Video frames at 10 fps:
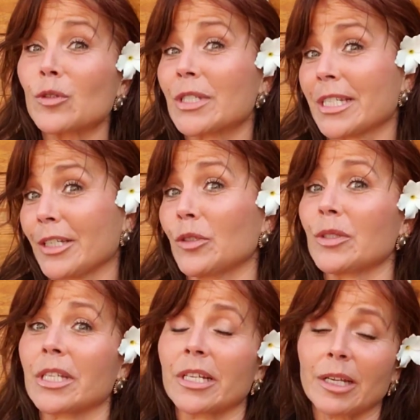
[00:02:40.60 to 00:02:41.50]

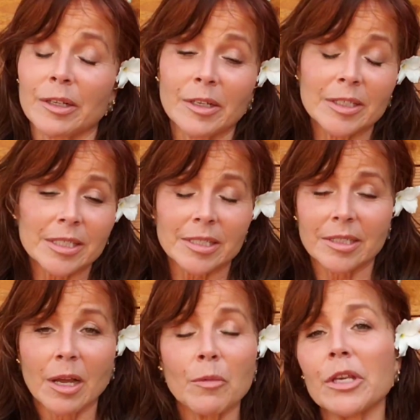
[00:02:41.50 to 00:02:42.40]
skills. And it's
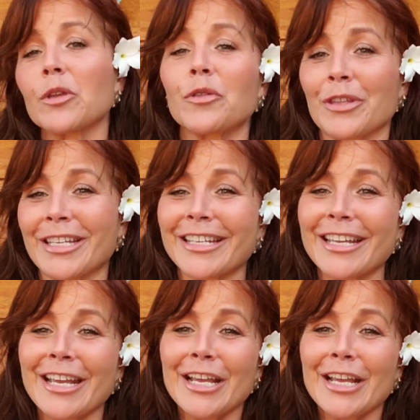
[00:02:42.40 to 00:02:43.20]
not what you think.